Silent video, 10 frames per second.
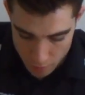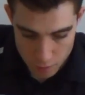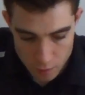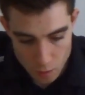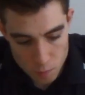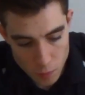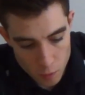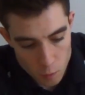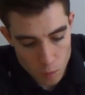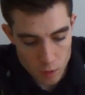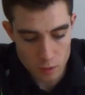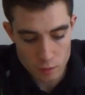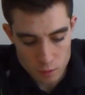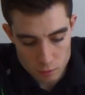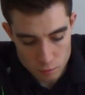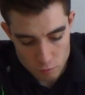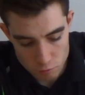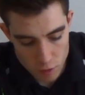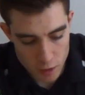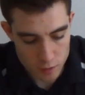And then I'll pop one
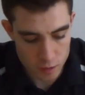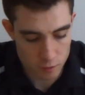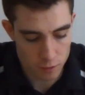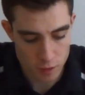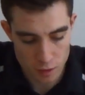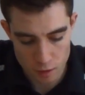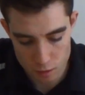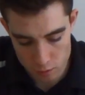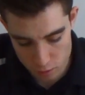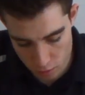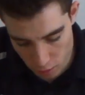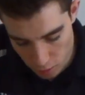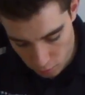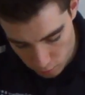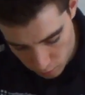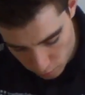relatively large coat